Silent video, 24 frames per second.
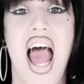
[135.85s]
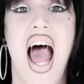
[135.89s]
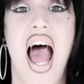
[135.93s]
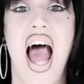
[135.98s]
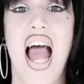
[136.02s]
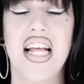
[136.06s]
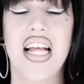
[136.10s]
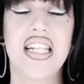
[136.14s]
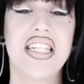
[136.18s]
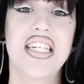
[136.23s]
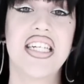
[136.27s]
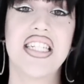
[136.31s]

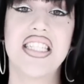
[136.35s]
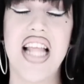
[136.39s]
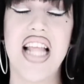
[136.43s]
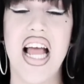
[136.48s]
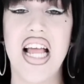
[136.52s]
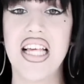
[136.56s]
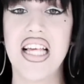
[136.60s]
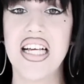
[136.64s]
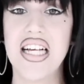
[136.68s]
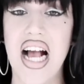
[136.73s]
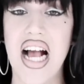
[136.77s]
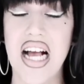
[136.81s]
I know
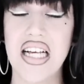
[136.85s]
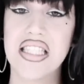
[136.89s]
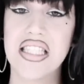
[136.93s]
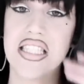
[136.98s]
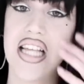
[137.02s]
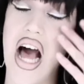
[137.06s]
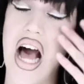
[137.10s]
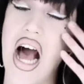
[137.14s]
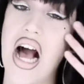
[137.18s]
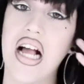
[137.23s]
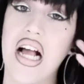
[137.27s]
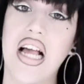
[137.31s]
that you guys
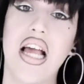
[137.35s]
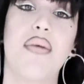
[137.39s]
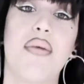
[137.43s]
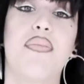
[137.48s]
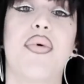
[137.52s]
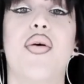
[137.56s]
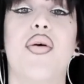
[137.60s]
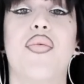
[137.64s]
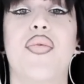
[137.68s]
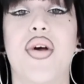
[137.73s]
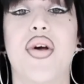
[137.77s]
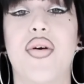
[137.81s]
will all keep
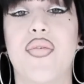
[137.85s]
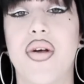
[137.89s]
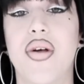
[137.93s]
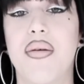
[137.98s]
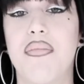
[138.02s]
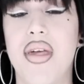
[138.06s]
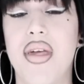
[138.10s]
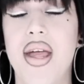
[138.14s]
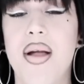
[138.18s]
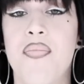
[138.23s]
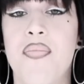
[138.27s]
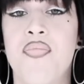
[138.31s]
it real with
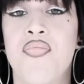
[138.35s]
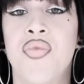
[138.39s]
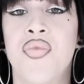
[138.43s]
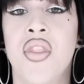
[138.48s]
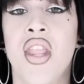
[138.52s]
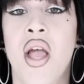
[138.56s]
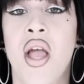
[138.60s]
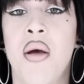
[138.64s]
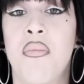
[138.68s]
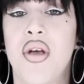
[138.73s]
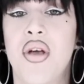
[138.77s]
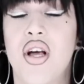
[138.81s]
me
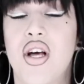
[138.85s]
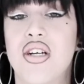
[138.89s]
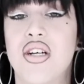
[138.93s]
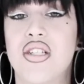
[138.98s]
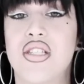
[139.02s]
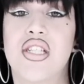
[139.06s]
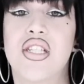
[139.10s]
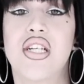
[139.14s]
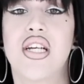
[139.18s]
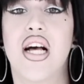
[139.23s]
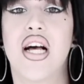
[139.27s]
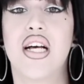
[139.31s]

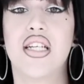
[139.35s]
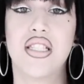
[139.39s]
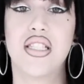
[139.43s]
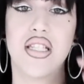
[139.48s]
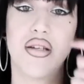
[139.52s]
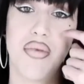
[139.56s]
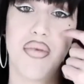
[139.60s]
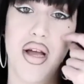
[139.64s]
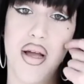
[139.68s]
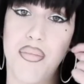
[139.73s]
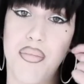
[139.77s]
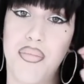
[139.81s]
because you guys
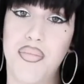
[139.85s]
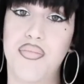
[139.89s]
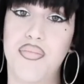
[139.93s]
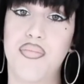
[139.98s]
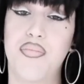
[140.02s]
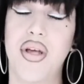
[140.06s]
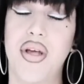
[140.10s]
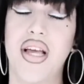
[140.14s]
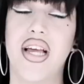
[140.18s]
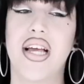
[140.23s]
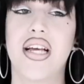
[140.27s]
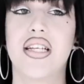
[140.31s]
are my
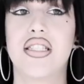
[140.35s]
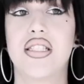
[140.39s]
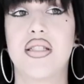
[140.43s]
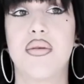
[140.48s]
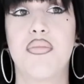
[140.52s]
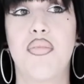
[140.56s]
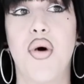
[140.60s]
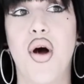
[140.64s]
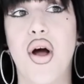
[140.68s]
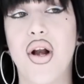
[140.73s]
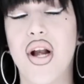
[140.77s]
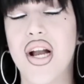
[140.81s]
biggest
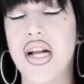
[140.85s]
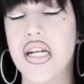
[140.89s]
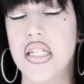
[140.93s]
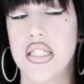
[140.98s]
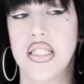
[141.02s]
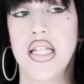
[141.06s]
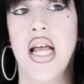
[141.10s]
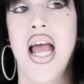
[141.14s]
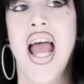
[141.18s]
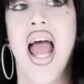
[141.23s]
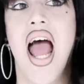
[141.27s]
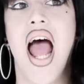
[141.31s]
supporter
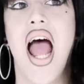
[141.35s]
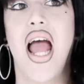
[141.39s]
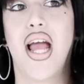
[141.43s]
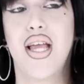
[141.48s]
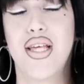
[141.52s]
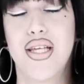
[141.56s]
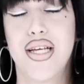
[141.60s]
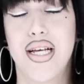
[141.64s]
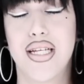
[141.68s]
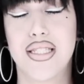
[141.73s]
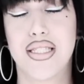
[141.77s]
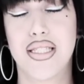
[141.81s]
and
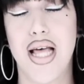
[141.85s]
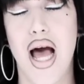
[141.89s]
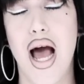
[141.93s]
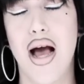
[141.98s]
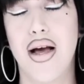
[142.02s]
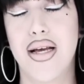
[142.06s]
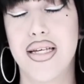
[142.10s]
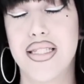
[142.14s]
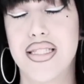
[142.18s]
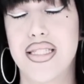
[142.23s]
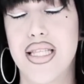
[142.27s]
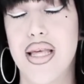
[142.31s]
you guys
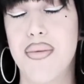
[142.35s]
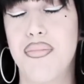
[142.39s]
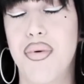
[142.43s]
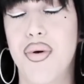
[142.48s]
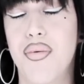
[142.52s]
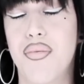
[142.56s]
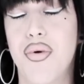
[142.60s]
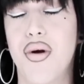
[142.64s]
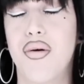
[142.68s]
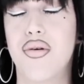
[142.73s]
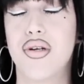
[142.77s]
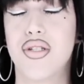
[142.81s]
always keep it
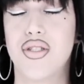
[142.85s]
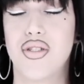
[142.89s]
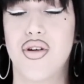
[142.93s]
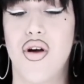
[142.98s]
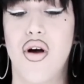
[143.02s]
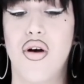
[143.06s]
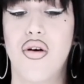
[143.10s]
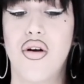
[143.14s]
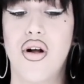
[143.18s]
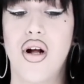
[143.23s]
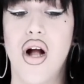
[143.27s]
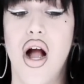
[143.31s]
real with your
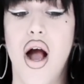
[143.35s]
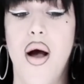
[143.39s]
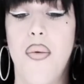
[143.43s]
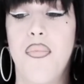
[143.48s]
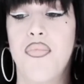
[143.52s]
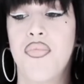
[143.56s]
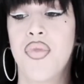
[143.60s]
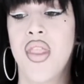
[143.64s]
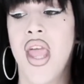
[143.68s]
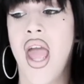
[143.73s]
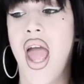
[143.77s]
homegirl.